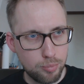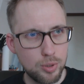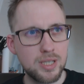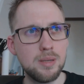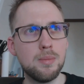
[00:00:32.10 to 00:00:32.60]

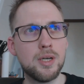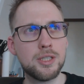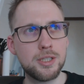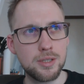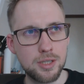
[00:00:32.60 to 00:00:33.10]
pretty
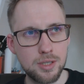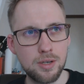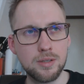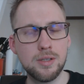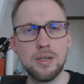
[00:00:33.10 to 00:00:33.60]
much
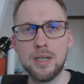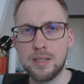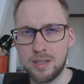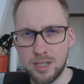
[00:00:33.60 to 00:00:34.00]
started to get